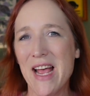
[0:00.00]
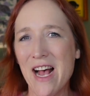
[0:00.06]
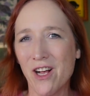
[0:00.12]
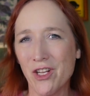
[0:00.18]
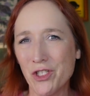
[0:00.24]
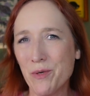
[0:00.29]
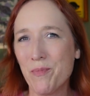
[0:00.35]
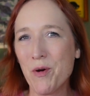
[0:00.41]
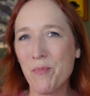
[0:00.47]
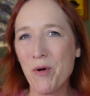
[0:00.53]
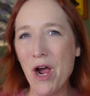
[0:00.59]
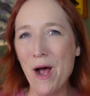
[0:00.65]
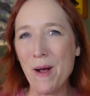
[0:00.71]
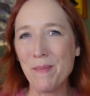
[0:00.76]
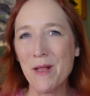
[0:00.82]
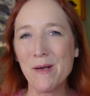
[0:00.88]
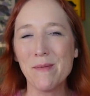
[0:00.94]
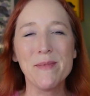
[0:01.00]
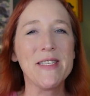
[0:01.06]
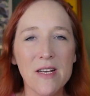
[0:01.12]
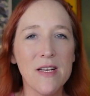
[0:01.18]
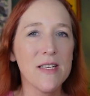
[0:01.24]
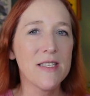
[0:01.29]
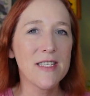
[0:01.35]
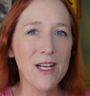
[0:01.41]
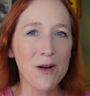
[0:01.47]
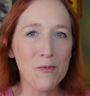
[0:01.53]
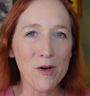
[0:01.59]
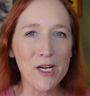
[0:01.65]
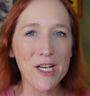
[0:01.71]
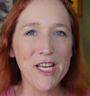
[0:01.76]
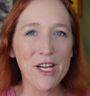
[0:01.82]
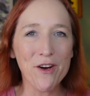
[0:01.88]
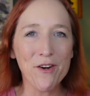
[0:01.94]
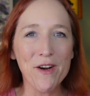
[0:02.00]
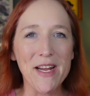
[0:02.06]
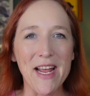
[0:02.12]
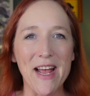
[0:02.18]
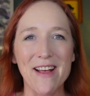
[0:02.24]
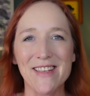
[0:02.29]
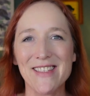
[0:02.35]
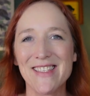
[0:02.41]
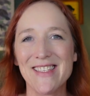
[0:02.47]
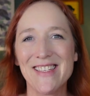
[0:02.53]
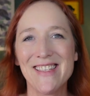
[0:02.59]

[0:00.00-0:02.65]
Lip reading: algebra problems, so we're curious.